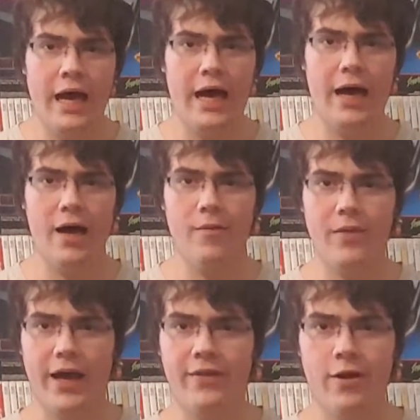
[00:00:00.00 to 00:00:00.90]

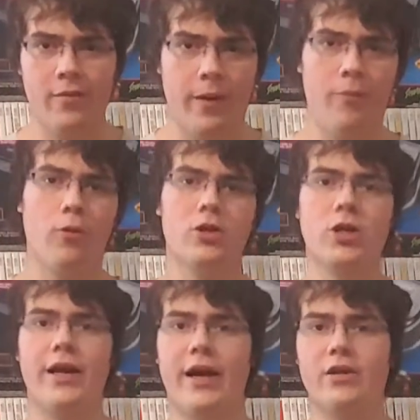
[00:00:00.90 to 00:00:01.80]
And they're in my porch
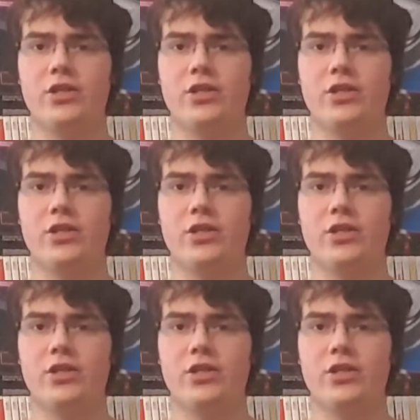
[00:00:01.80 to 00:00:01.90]
right now,